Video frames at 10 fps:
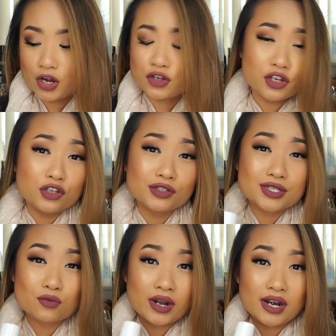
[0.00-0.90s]
You can use
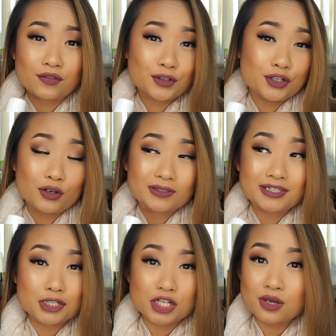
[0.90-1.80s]
this right after you go to
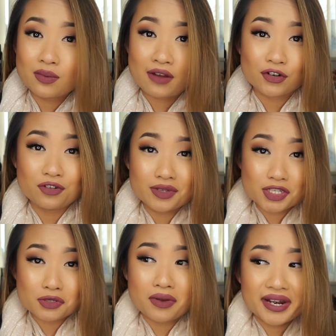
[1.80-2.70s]
the gym, after you've been
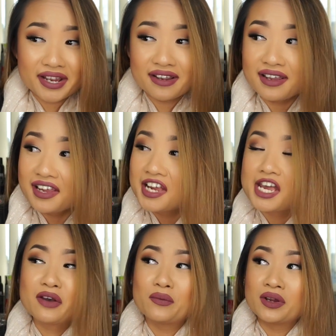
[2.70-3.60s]
sweating
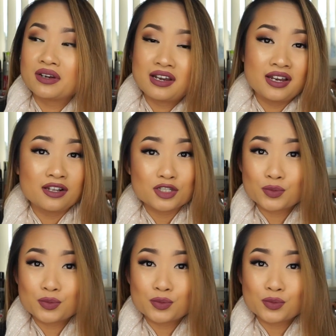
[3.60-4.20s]
and whatnot.